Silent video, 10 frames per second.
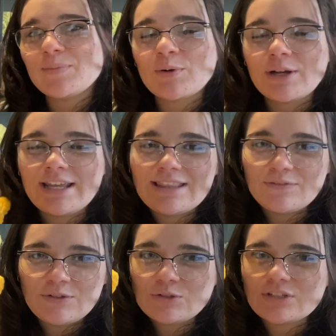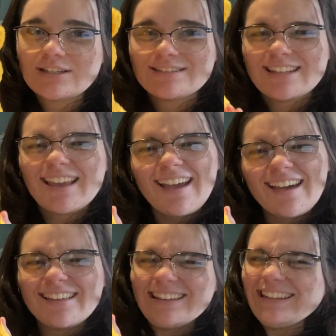more in the future, because like,
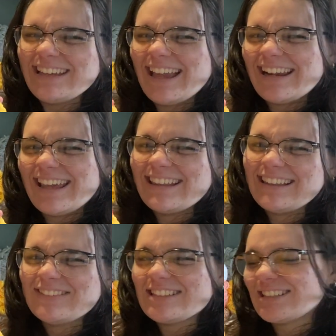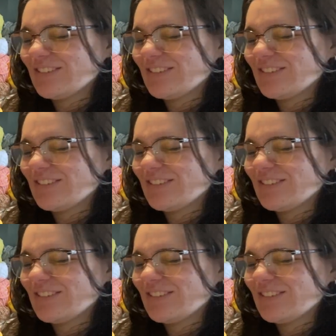look at it. I love it so